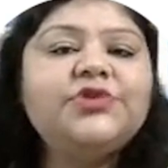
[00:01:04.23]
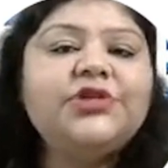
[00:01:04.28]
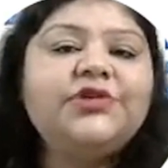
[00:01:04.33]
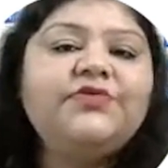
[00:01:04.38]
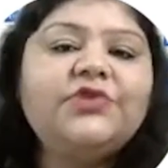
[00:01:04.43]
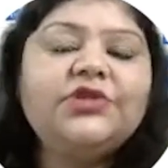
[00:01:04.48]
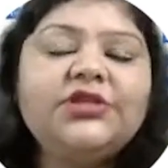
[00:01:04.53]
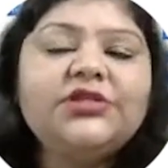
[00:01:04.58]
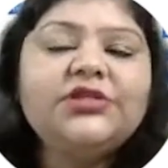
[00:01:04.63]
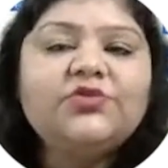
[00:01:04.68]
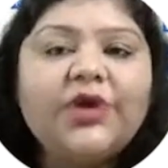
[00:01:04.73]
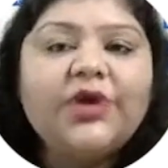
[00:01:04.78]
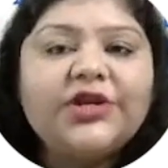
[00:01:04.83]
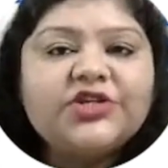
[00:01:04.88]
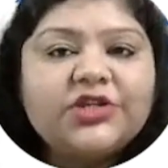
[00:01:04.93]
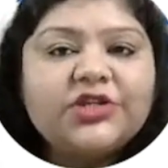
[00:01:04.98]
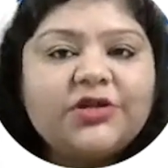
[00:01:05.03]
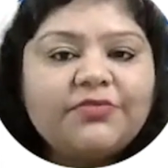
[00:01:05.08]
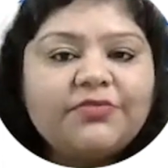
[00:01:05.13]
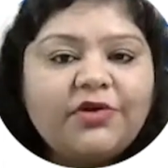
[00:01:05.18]
with this
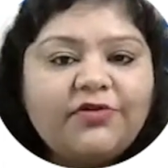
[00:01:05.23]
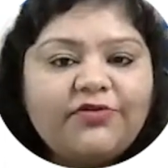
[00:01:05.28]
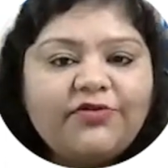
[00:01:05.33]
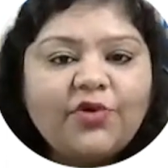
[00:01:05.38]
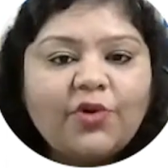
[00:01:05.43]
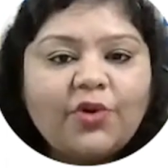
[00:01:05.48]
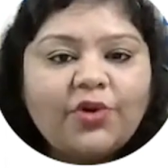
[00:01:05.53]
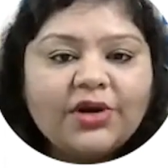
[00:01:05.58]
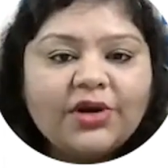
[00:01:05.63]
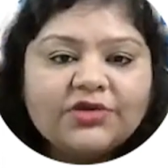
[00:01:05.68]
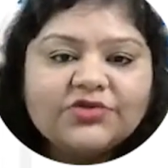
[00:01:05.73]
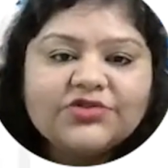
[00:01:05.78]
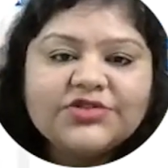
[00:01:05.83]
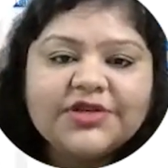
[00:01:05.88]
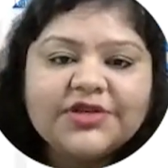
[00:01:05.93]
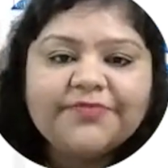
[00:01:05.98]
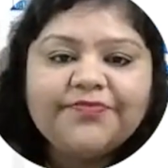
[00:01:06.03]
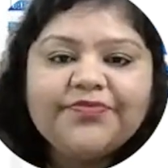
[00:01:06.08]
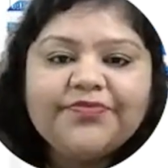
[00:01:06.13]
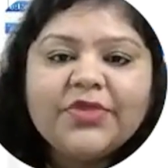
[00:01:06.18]
question number 4. Now
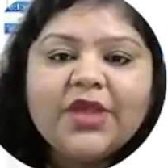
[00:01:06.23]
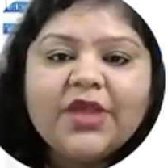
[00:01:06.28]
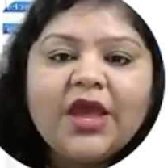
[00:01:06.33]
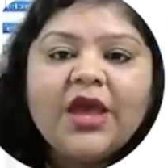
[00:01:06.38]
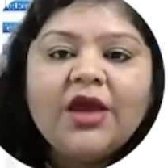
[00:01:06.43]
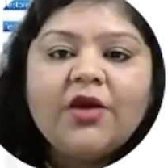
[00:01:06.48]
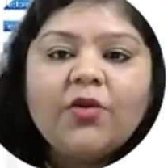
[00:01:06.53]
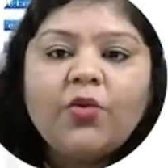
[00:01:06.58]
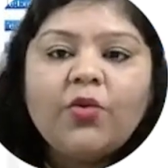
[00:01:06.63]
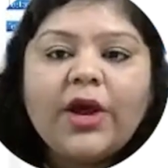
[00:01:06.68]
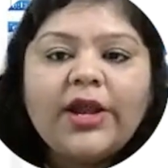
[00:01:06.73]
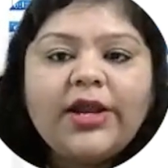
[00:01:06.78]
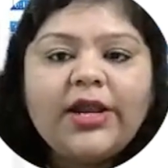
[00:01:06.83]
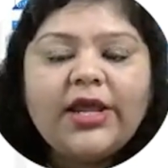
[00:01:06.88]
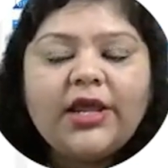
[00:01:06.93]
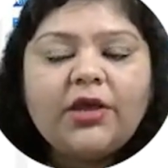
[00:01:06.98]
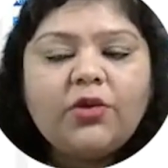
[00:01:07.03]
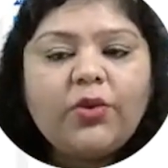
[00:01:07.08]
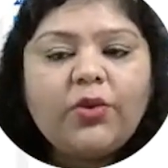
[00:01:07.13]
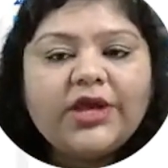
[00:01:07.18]
see, one
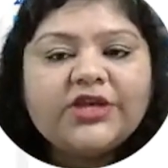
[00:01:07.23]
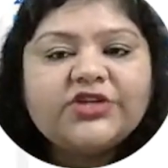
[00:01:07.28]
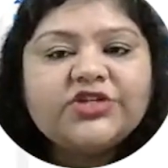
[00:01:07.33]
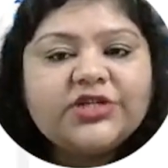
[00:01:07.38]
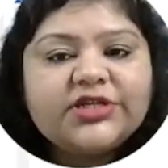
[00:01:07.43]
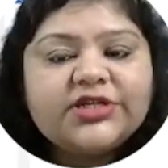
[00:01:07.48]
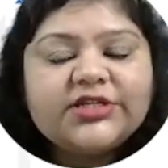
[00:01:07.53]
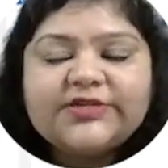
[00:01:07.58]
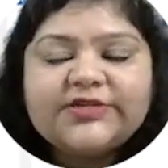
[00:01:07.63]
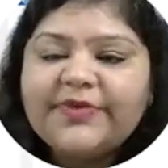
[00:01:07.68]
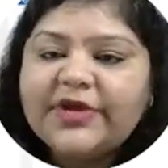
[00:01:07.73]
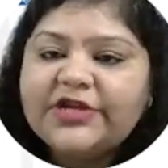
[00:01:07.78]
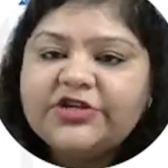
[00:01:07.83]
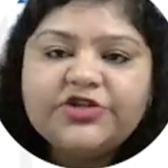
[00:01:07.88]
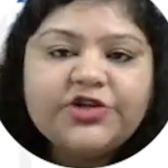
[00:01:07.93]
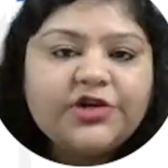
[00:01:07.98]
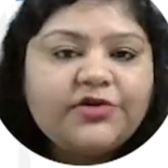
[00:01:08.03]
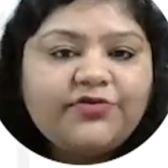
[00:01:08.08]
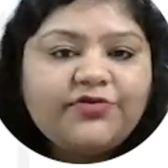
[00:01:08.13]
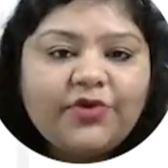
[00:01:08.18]
equation is
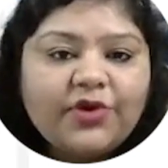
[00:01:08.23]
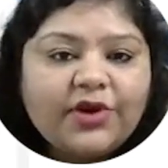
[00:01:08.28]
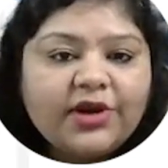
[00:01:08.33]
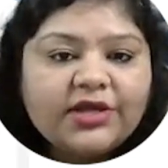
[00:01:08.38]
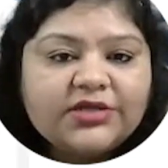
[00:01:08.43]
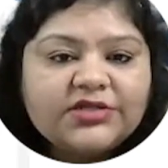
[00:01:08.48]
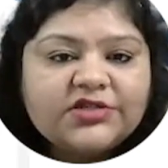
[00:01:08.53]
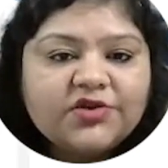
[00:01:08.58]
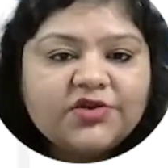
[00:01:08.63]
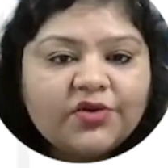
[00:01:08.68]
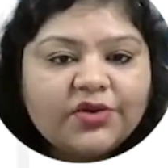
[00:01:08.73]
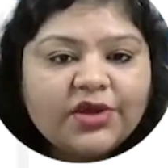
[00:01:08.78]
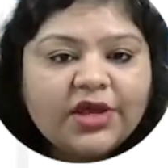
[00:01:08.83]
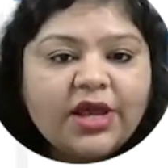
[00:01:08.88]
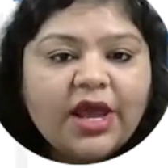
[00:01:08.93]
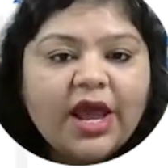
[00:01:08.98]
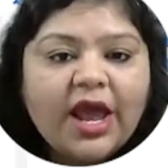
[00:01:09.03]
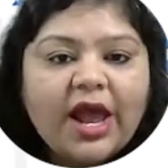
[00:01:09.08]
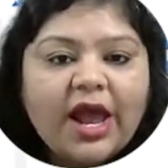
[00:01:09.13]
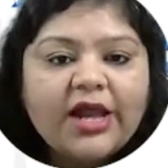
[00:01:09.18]
mentioned for us.
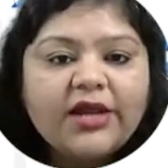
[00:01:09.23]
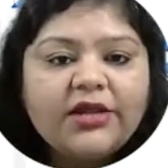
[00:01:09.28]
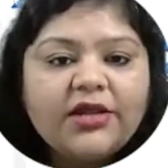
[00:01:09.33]
Okay, and the